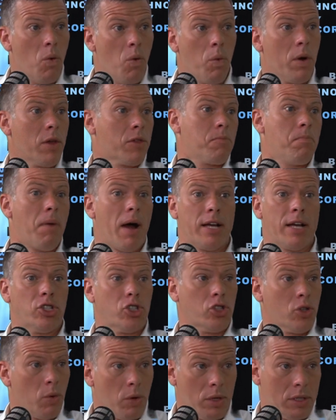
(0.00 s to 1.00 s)
with my
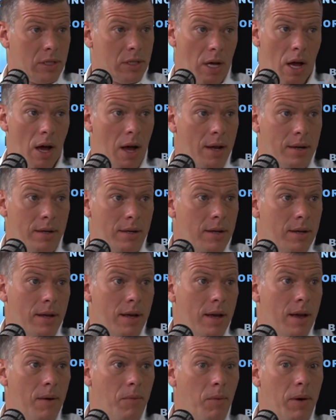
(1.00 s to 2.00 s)
shorts on
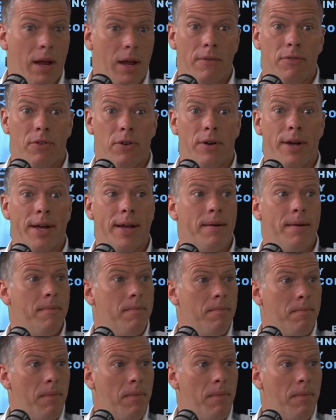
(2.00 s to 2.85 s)
whenever it